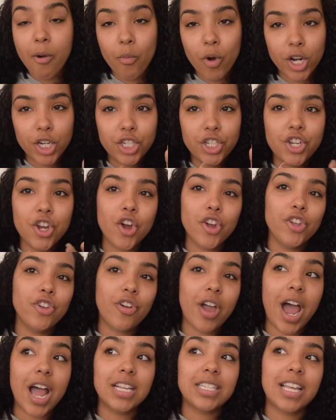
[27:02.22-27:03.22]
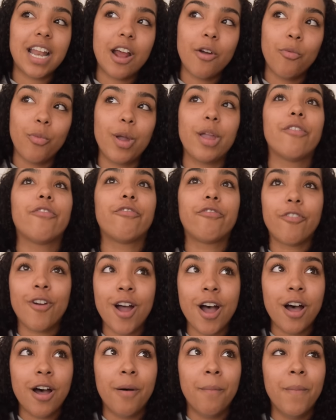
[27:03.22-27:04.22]
I want to show you guys that I went
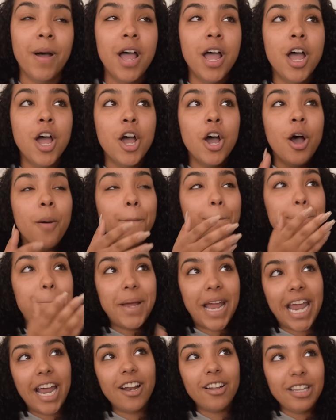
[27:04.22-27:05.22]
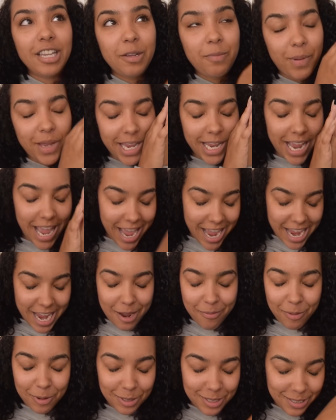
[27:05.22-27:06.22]
from barely being
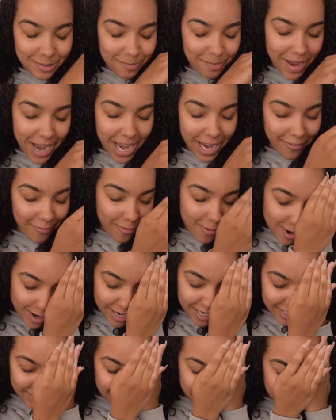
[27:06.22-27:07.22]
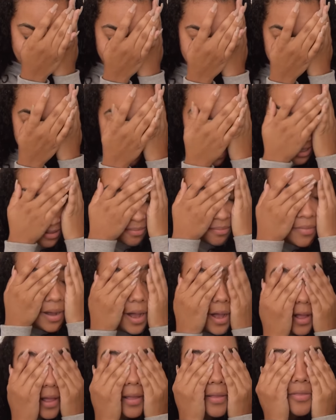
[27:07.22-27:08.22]
able to pay $400 a
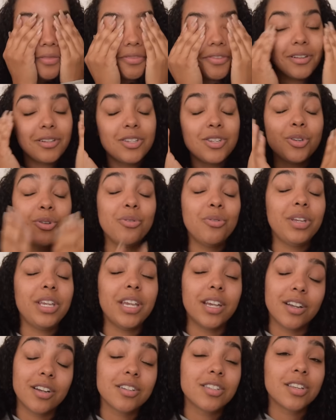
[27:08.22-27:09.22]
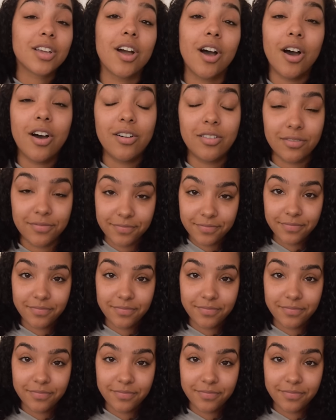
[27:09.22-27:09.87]
month two years ago